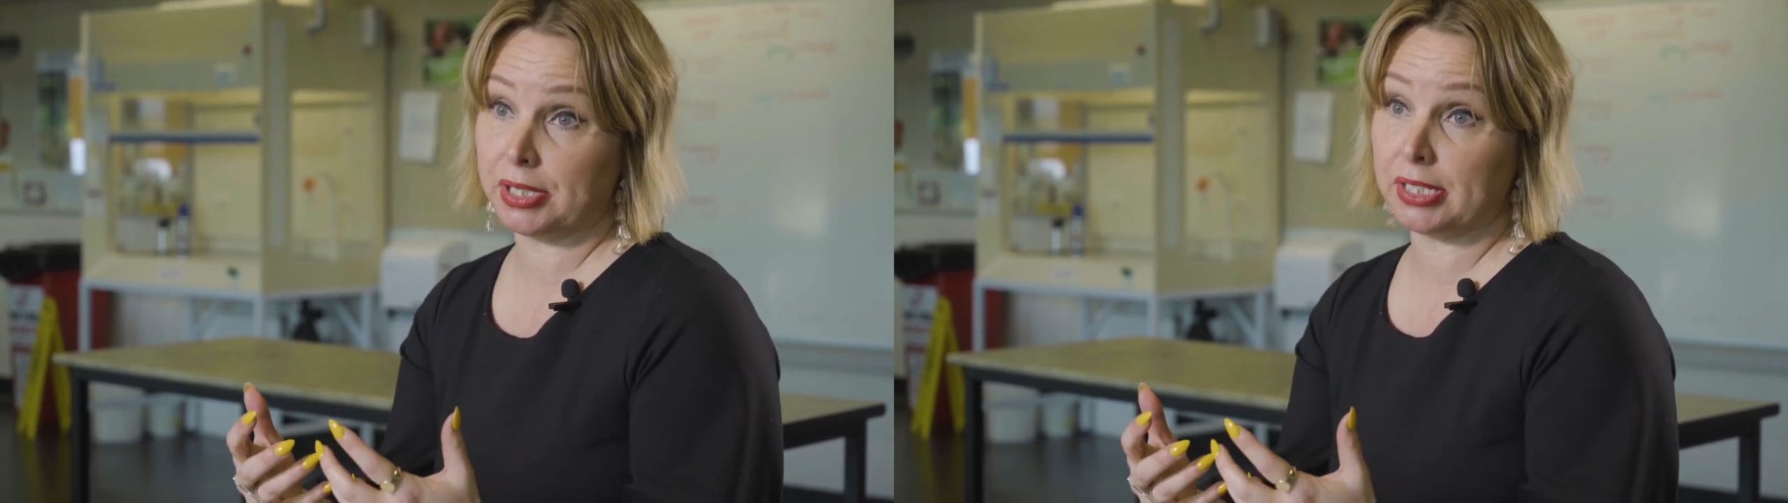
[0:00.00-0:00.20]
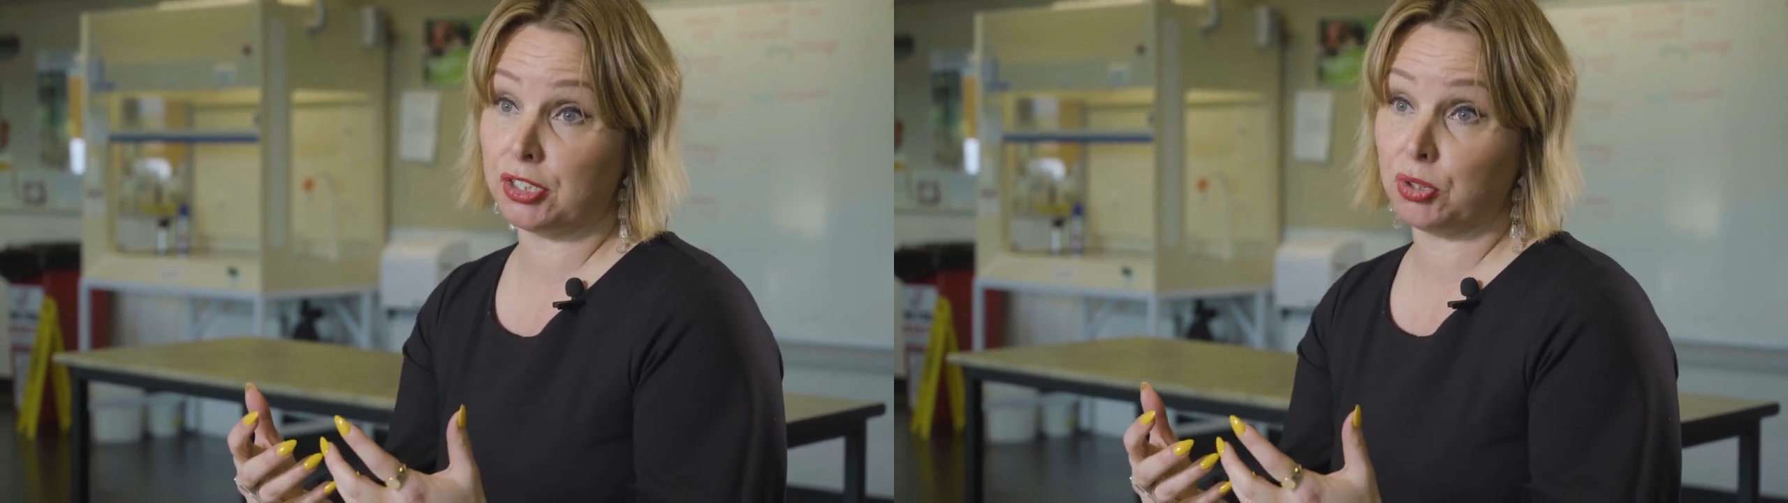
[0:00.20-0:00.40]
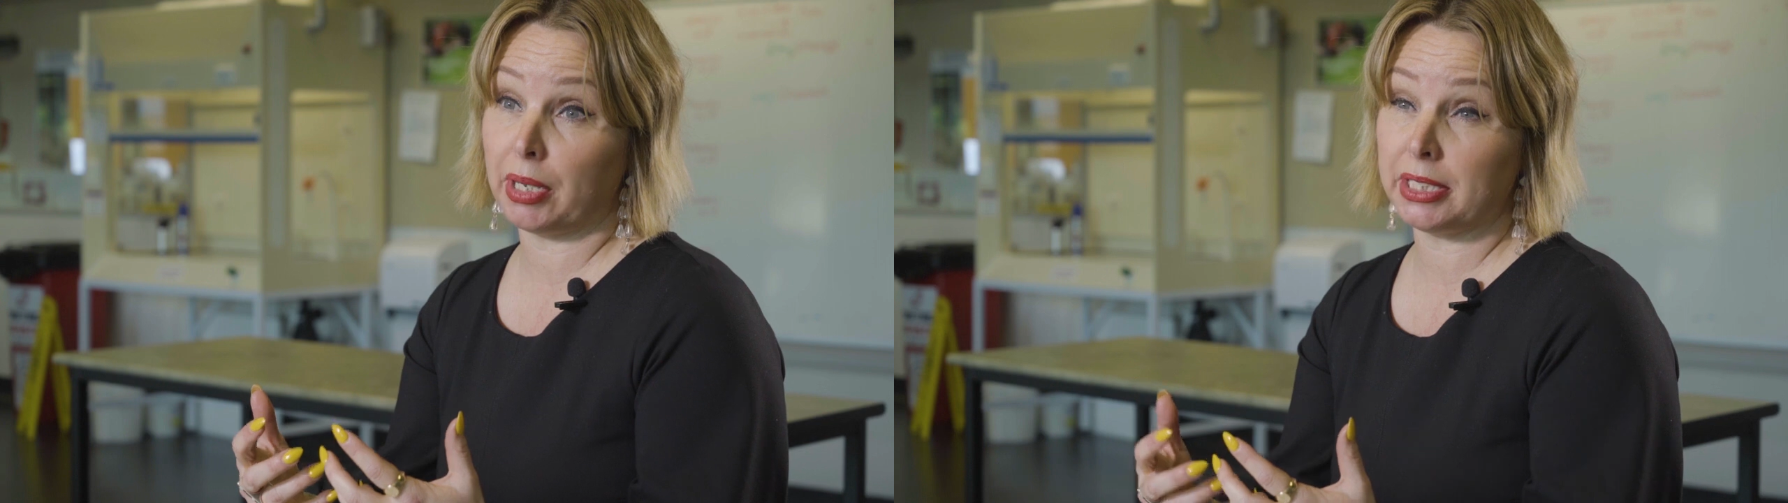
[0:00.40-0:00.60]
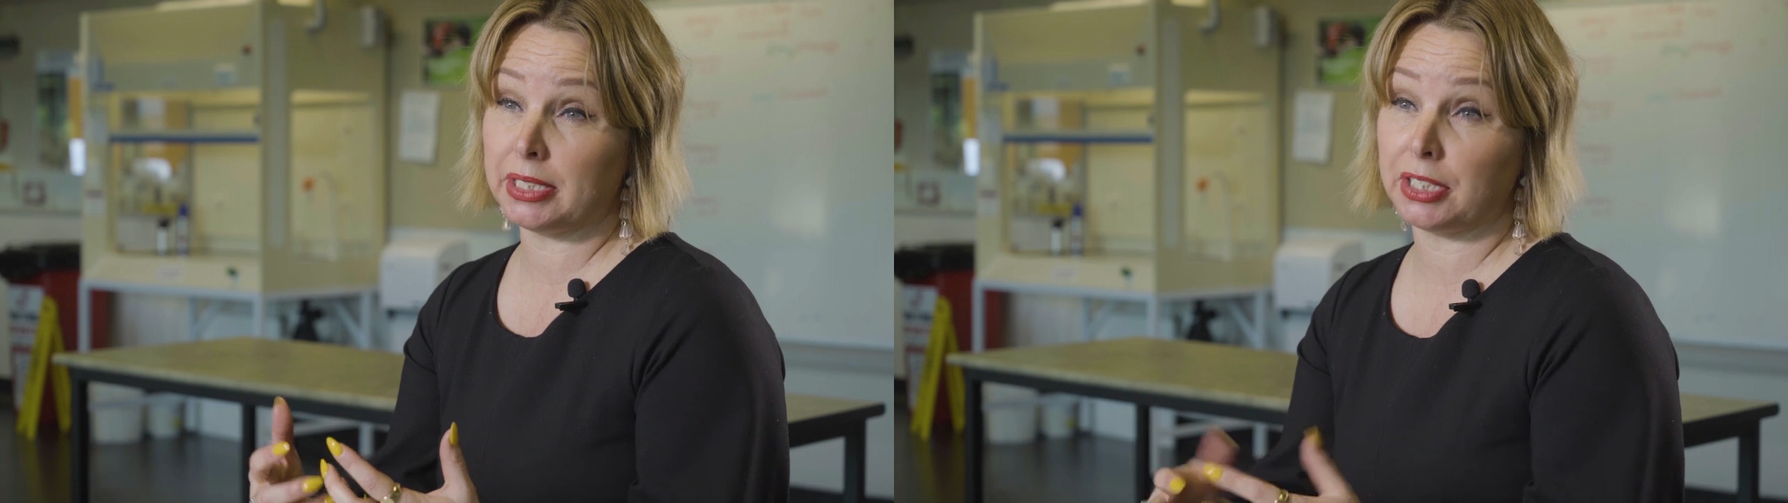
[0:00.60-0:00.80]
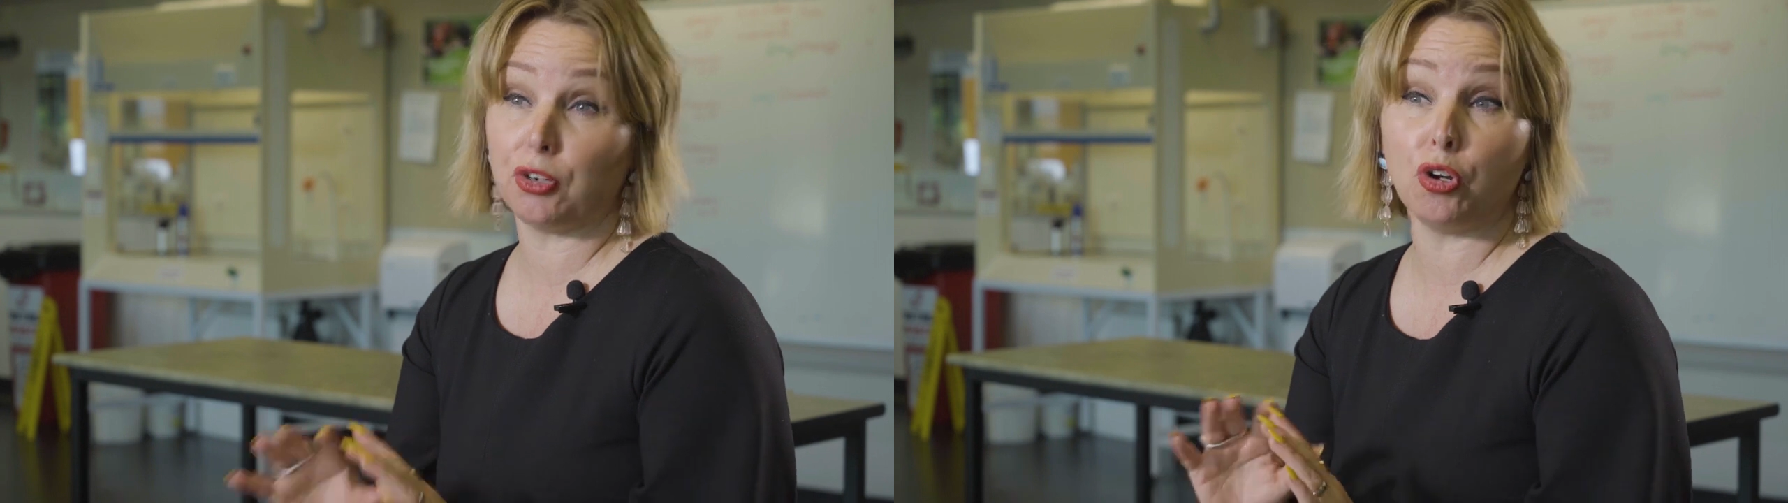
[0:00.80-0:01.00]

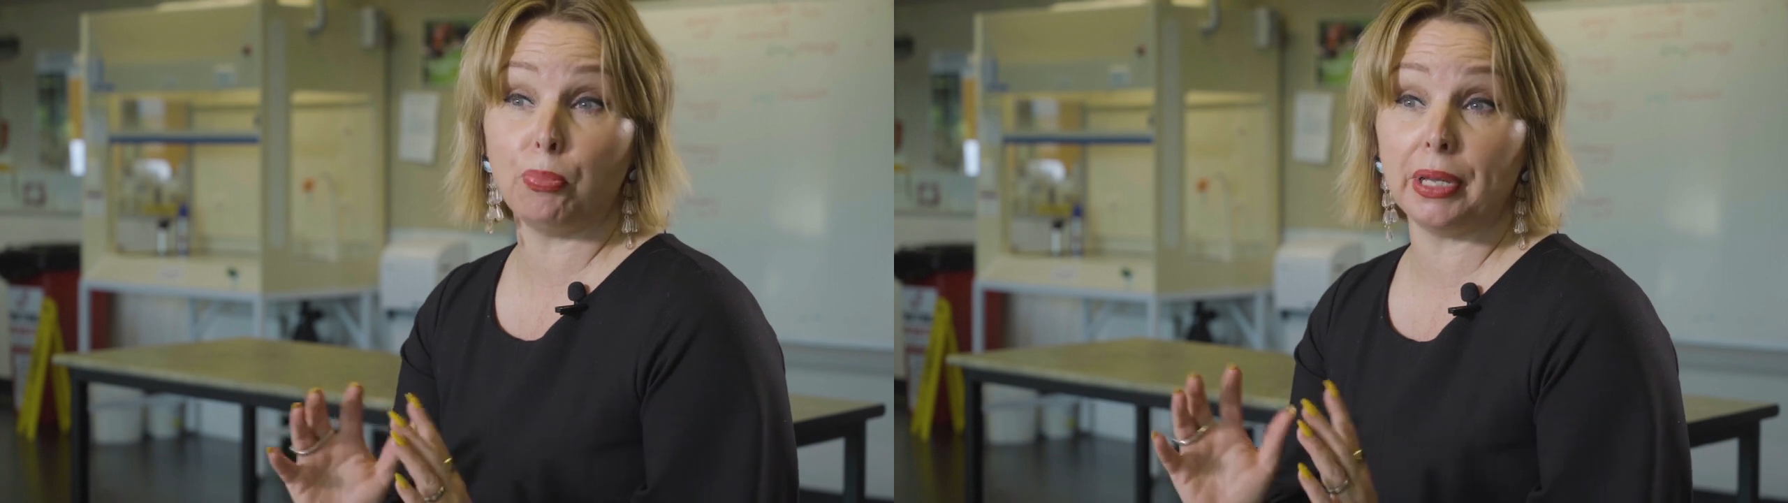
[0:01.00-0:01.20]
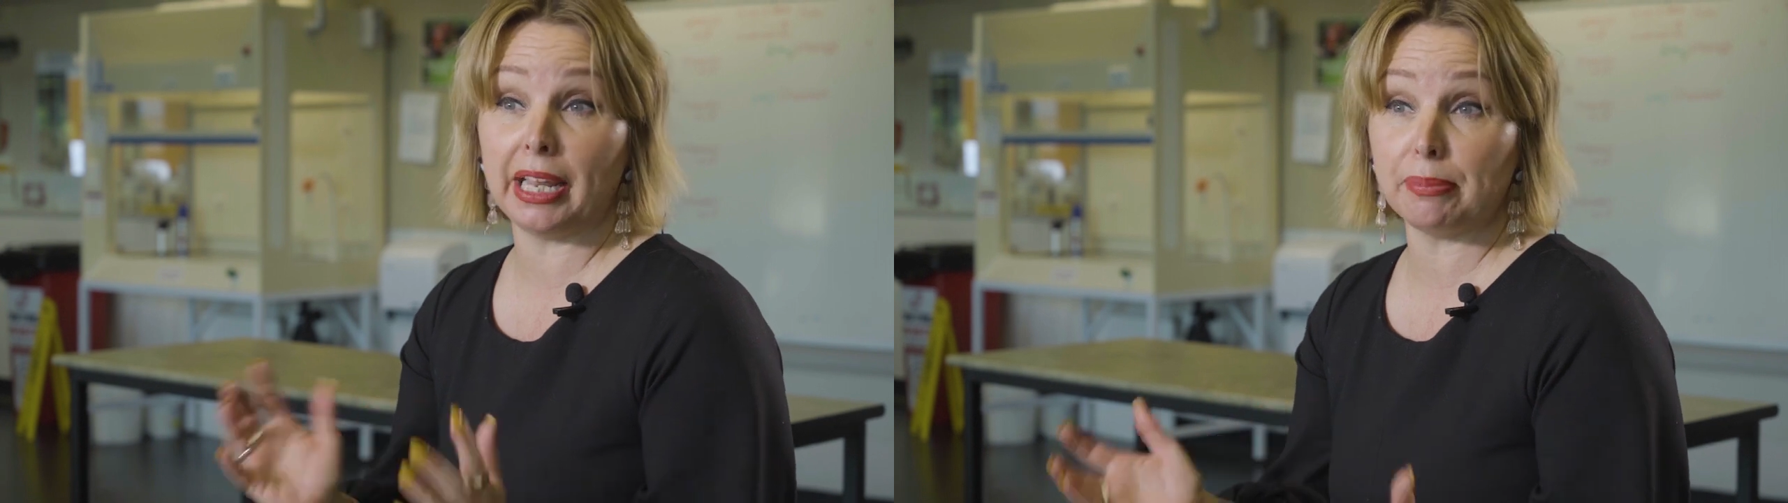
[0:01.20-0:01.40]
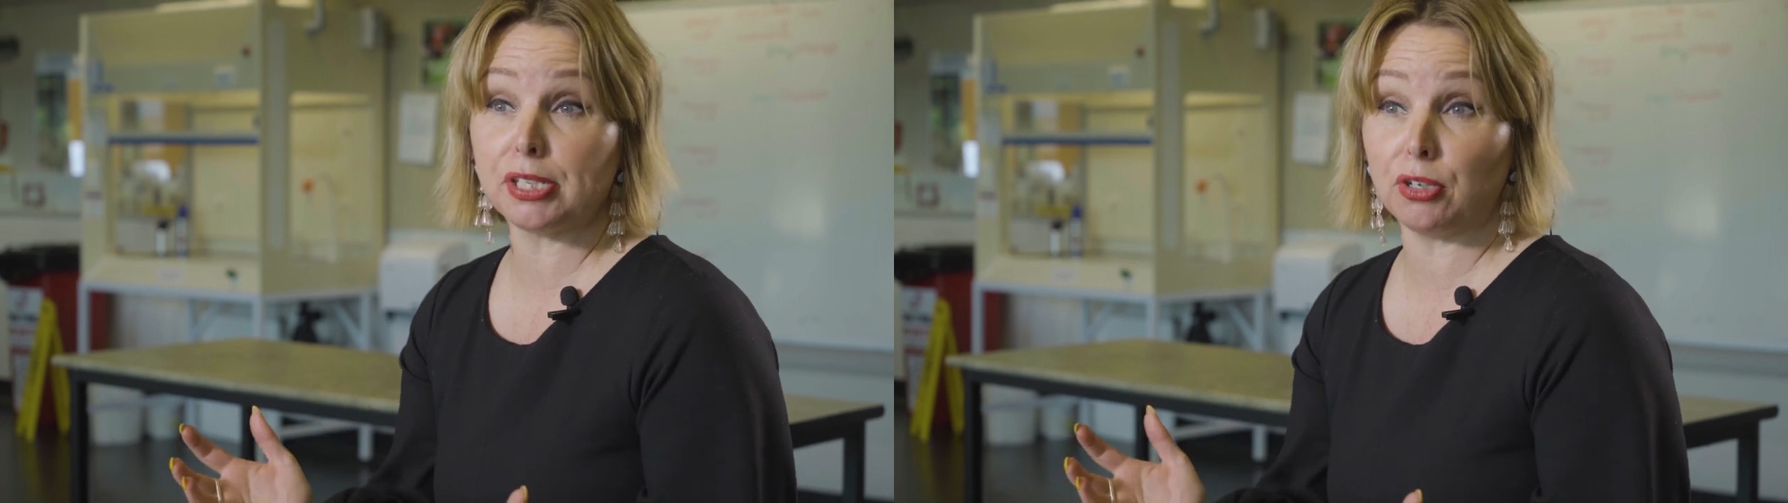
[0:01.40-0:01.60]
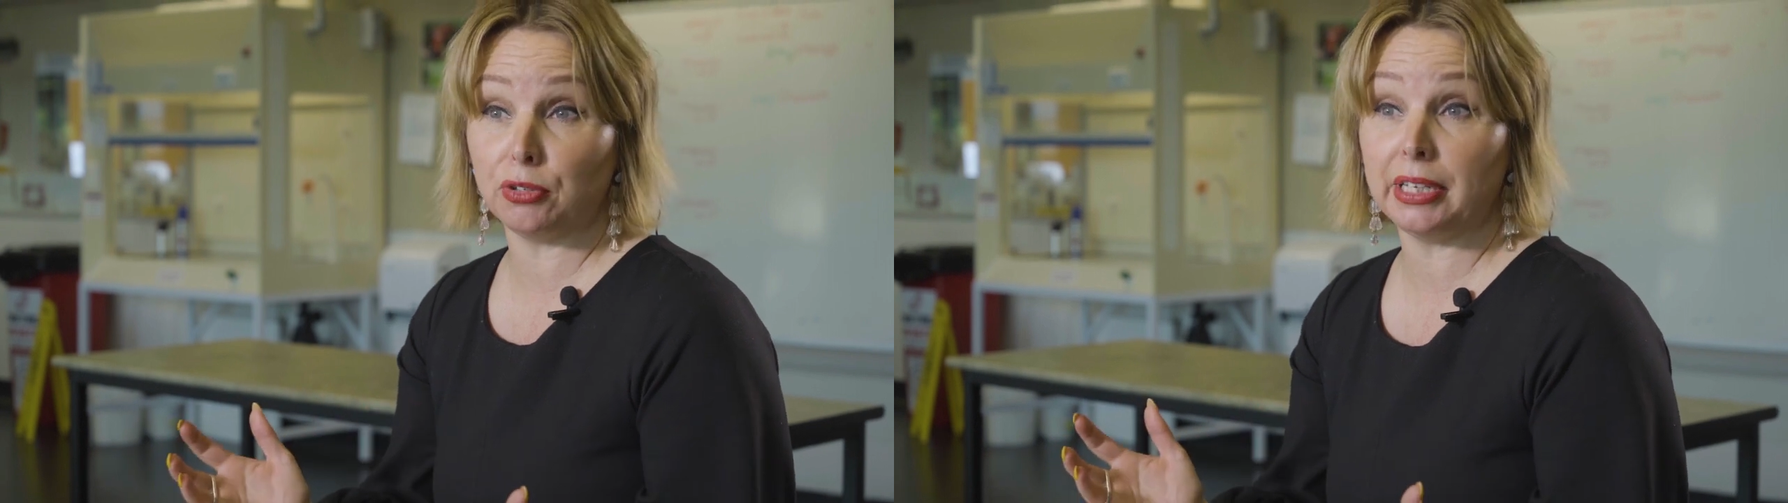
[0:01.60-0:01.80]
situation and not be an absolute